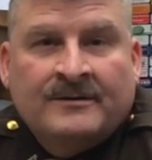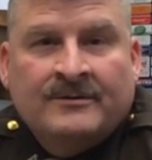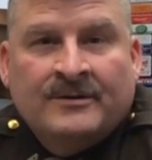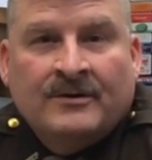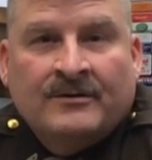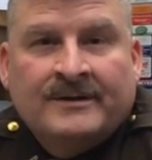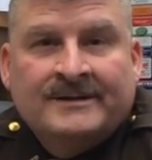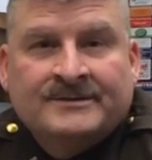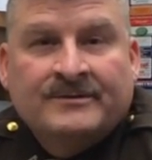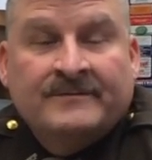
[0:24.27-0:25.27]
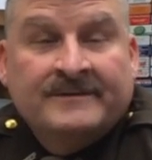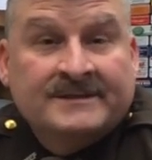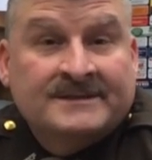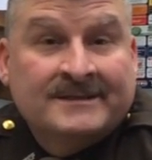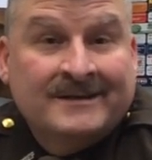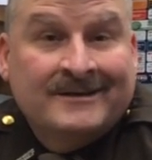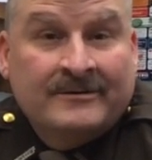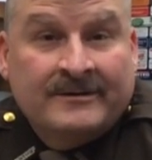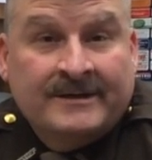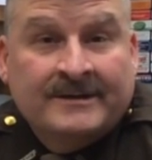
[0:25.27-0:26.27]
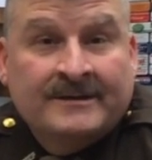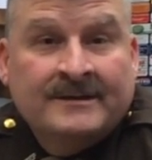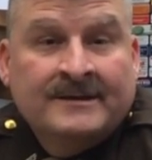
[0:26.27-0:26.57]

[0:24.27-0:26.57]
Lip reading: your dog into a fenced-in area.